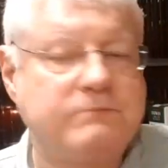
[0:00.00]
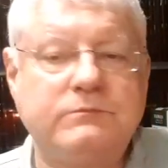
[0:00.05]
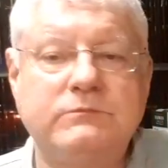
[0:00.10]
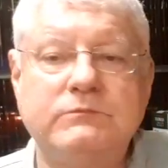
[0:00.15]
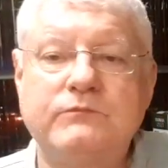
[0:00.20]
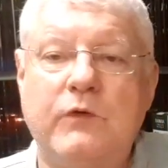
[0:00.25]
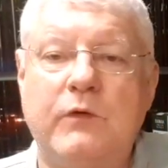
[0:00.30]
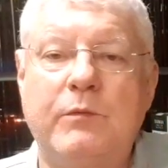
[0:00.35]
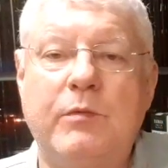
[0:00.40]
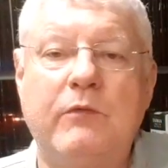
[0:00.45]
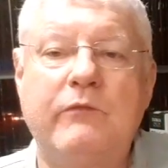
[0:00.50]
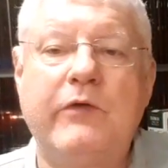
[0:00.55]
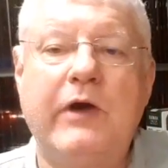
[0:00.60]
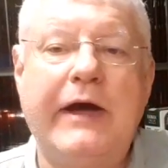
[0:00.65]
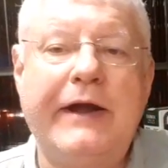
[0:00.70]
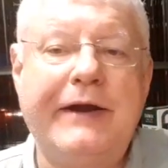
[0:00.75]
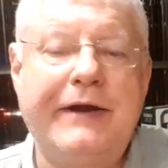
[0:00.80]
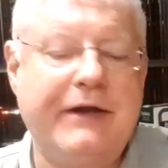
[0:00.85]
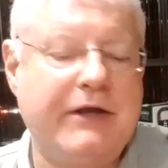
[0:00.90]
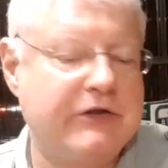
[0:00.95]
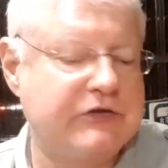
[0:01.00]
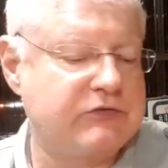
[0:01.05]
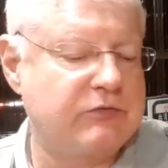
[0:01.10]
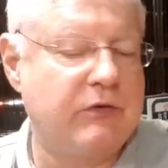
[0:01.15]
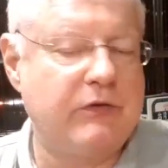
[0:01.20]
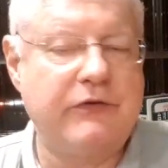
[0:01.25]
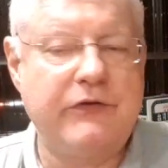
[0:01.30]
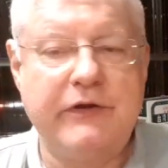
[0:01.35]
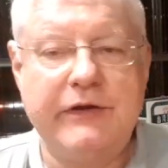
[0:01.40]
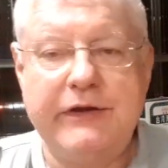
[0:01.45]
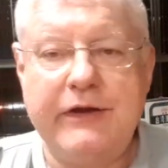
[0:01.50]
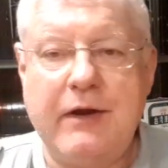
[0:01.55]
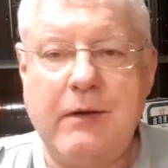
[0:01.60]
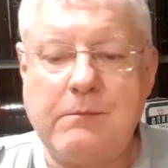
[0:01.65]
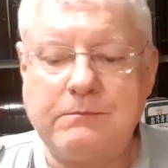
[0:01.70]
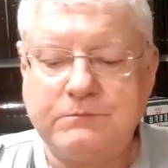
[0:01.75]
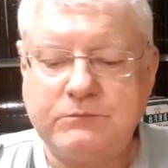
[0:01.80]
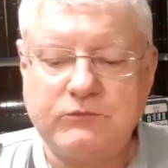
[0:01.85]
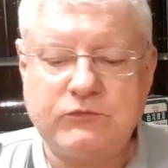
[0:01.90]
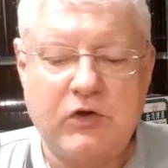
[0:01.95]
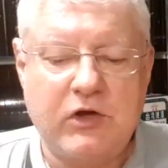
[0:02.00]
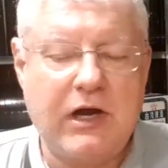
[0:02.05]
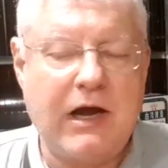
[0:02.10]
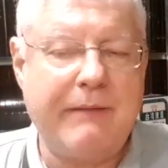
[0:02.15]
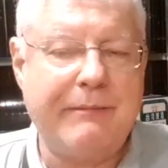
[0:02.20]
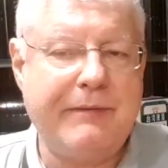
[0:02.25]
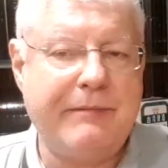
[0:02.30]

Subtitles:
for providing us with the copy